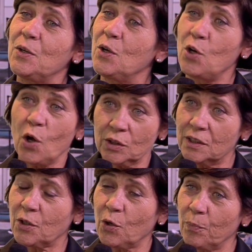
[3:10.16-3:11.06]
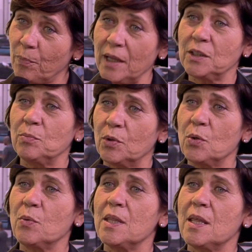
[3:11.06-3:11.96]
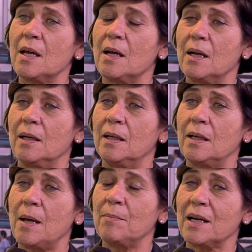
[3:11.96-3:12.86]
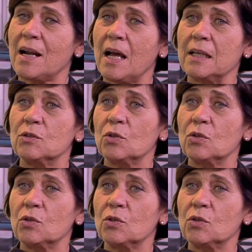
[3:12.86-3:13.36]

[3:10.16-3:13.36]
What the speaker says: not compatible with the MRI.